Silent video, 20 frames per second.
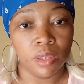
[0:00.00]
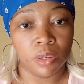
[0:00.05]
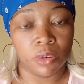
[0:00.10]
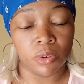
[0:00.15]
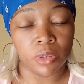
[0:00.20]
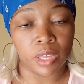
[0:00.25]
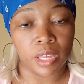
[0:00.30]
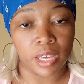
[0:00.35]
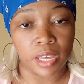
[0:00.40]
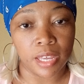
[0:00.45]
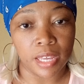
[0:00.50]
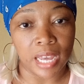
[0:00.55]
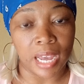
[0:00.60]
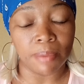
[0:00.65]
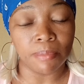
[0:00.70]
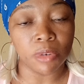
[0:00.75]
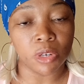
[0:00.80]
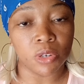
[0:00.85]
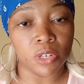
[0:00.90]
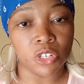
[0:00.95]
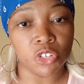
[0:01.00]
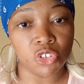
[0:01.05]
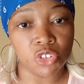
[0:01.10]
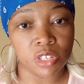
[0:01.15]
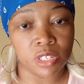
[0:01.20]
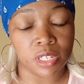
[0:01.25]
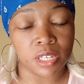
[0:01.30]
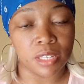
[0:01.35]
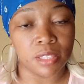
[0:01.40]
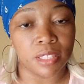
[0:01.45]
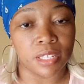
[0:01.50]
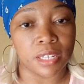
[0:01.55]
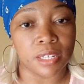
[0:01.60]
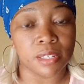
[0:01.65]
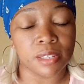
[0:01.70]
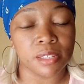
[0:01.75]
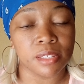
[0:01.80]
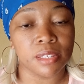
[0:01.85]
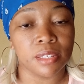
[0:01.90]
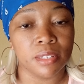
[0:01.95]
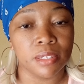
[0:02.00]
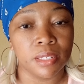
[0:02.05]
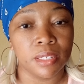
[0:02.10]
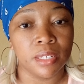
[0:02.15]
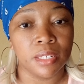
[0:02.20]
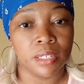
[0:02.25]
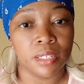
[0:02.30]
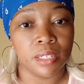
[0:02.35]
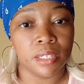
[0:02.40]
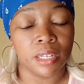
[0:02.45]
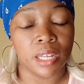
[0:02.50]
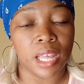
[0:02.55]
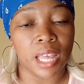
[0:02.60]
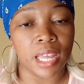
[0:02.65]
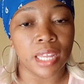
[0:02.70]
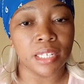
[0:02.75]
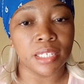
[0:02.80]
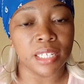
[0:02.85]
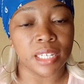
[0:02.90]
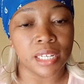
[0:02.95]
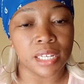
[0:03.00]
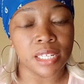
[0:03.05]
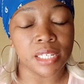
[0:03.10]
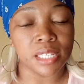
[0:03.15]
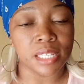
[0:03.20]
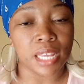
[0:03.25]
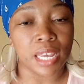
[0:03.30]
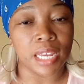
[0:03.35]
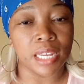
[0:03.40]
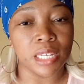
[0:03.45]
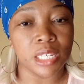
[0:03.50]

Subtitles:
Okay, I'm going to say this, and as